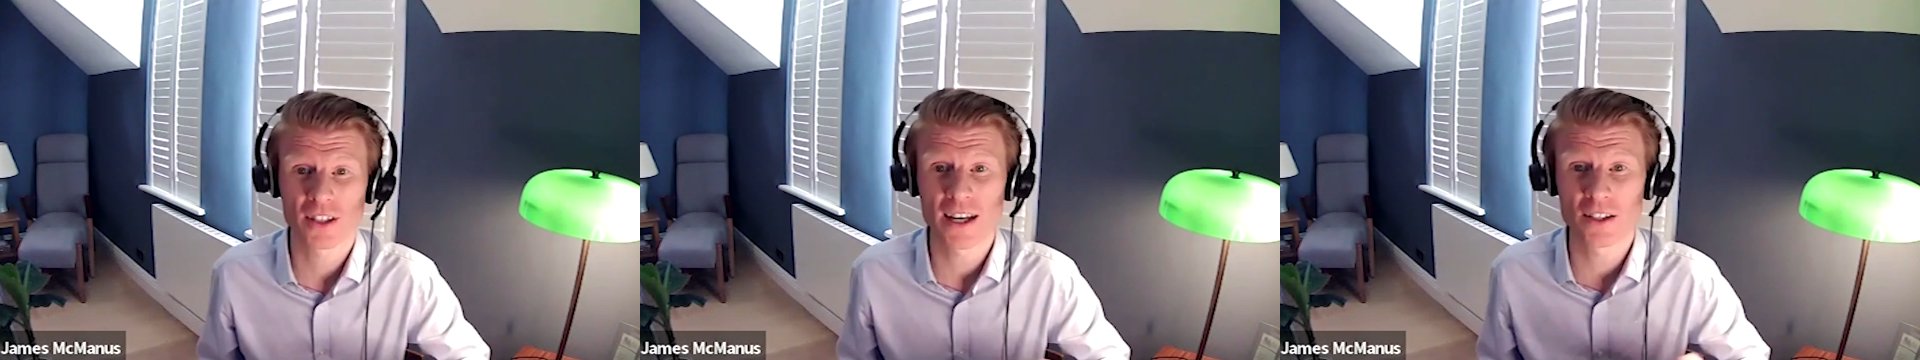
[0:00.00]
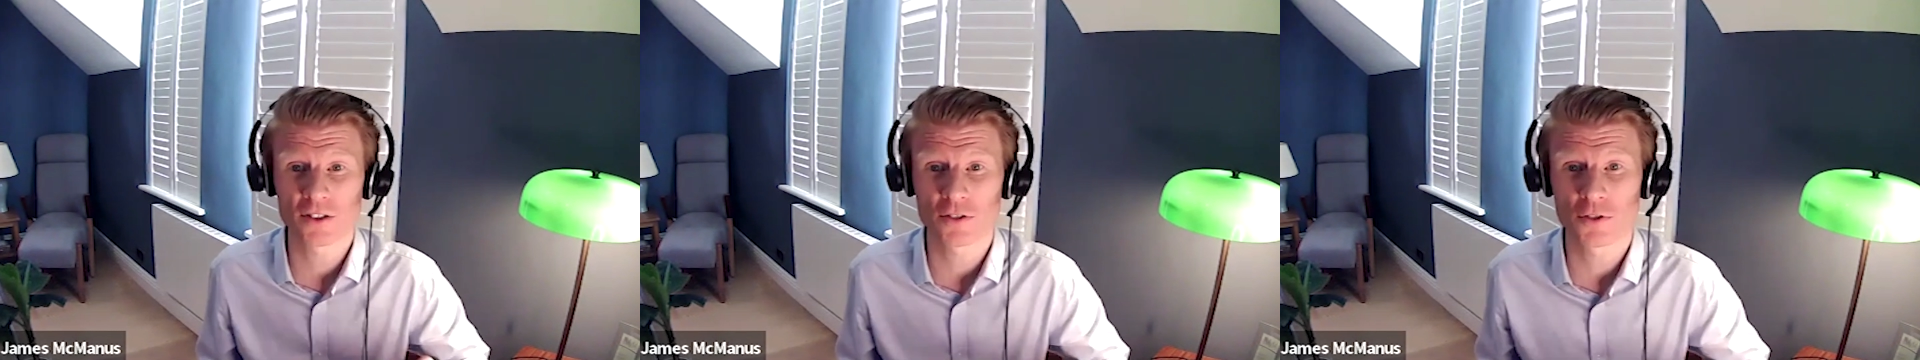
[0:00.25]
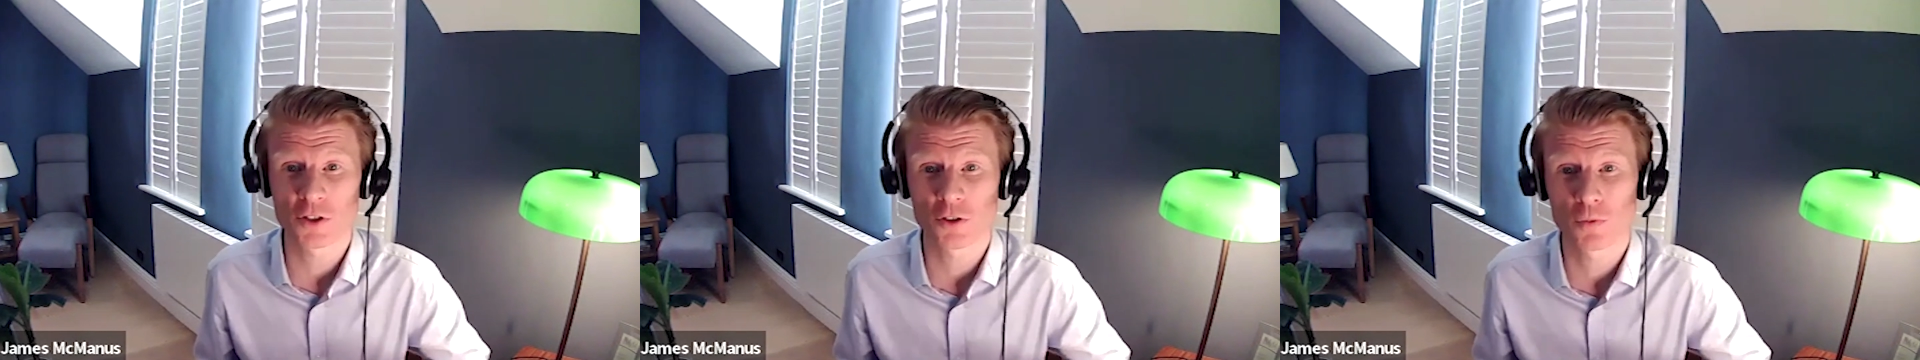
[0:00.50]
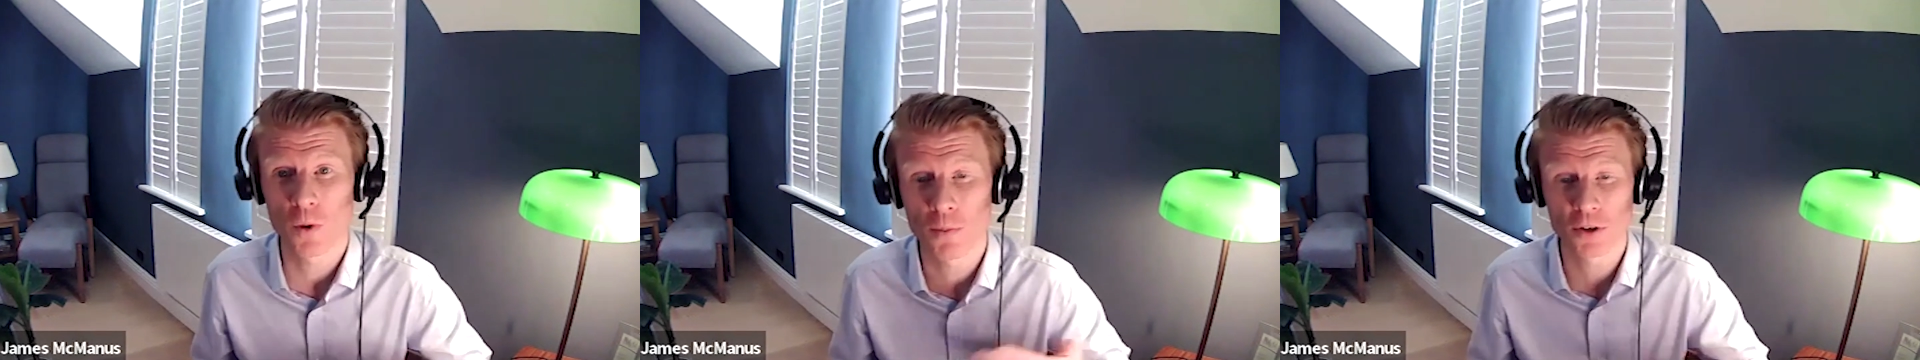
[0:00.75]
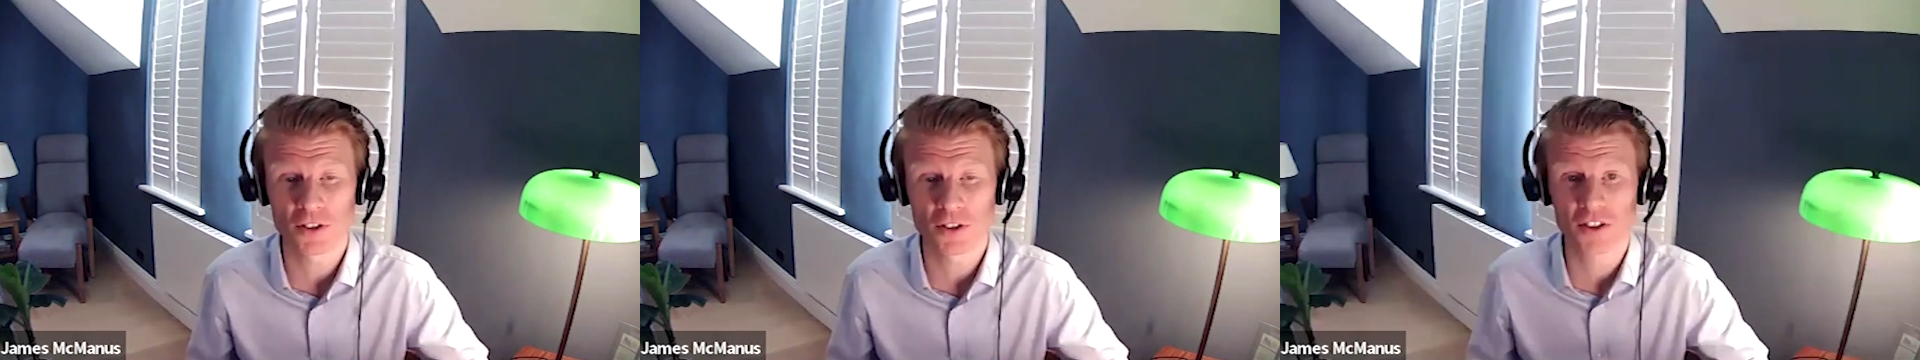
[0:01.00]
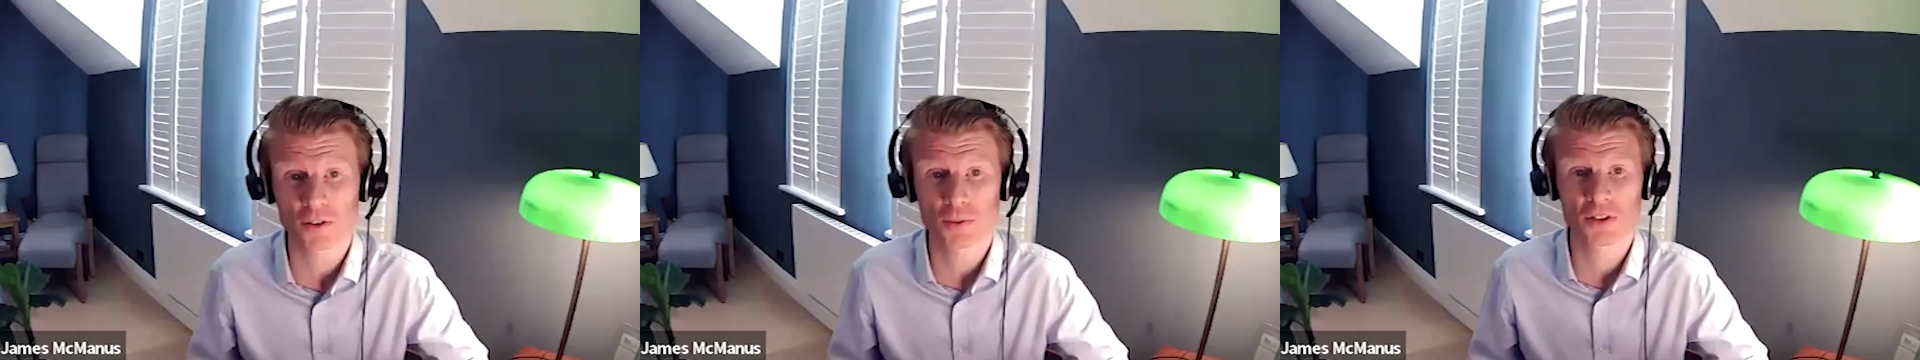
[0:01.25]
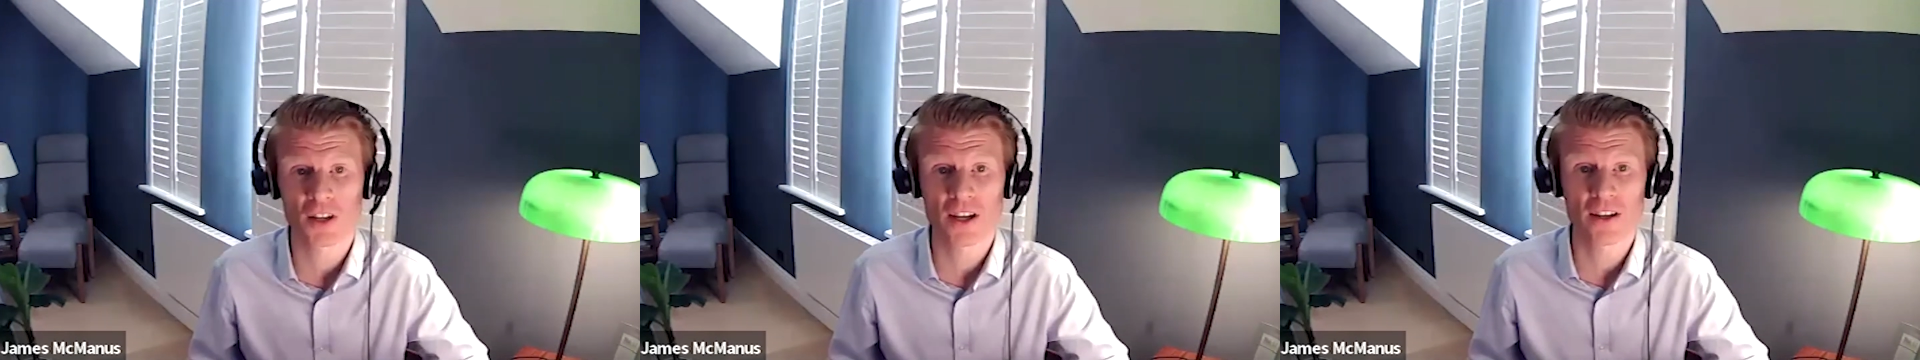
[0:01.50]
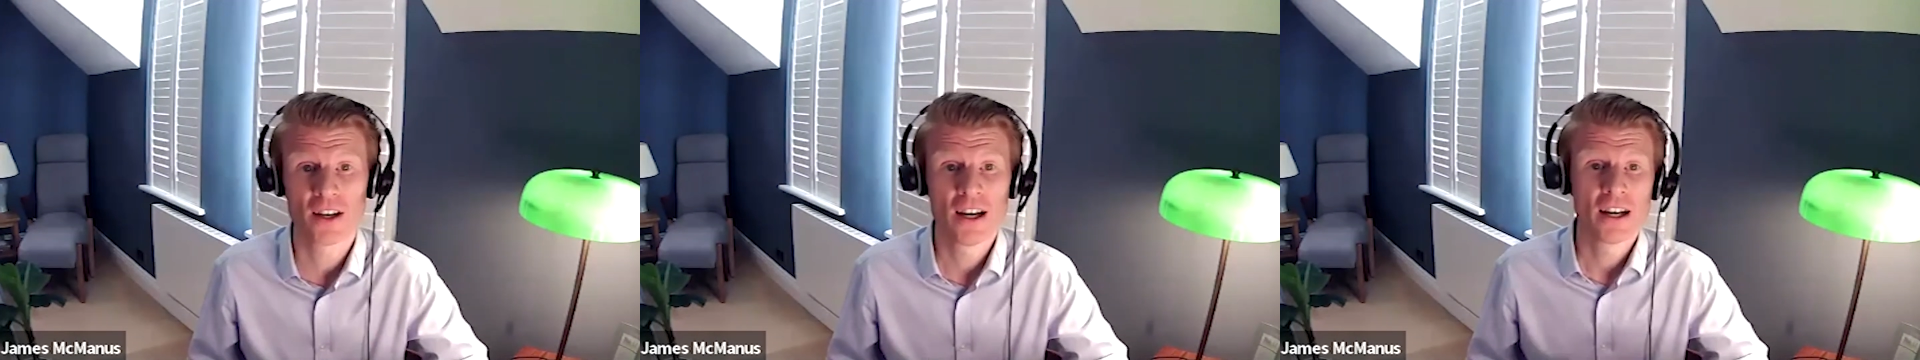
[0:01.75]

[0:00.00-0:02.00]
gains of just 1.6%.